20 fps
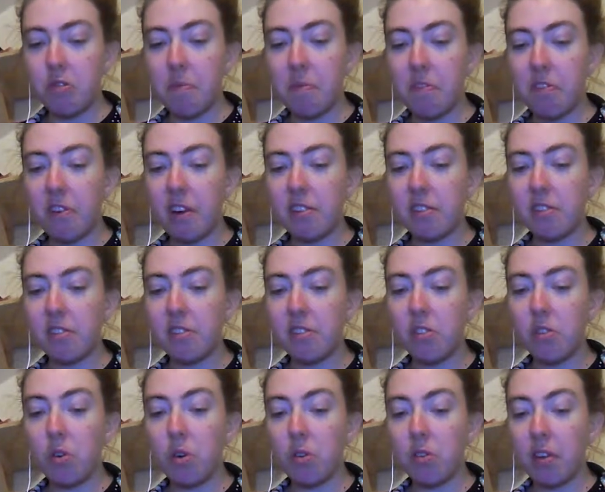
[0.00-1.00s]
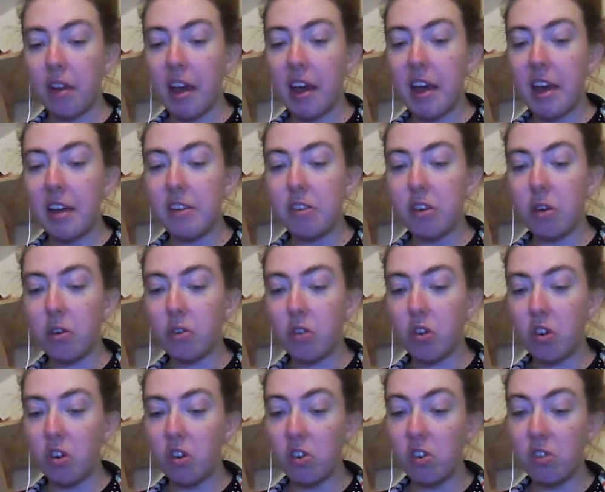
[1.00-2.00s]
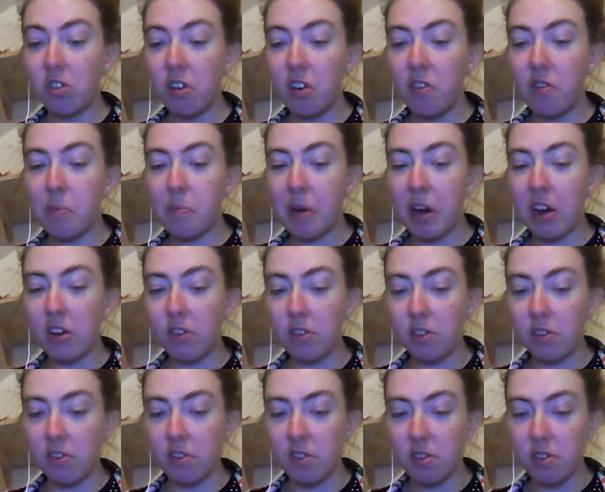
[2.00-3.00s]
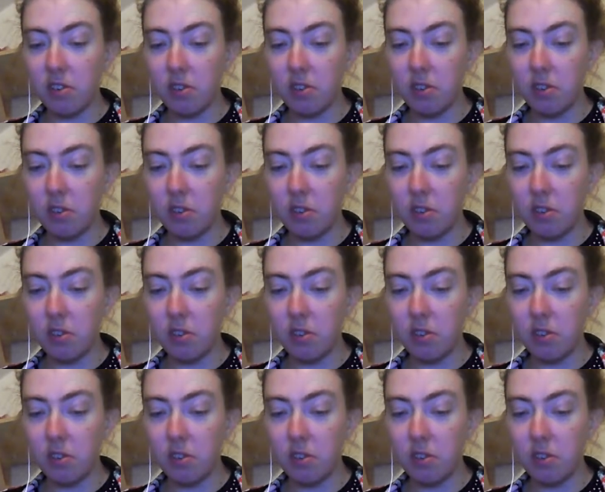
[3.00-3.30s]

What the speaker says: Trump threatens to cut aid to Honduras over migrants.